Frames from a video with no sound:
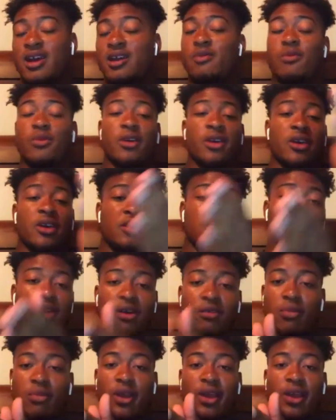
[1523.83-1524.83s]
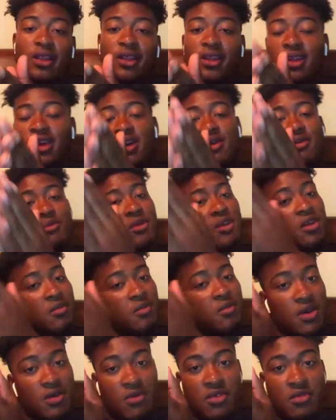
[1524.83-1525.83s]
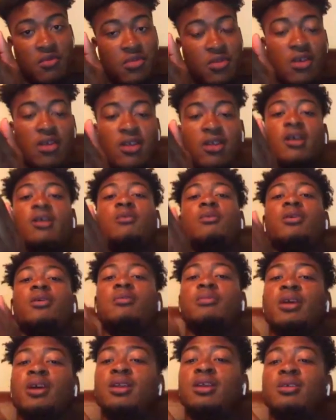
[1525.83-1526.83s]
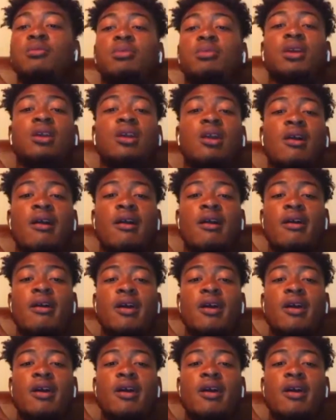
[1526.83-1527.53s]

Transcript: Now I'm worried about Brantley. Now I'm worried about Winter Park. Now I'm worried about DP.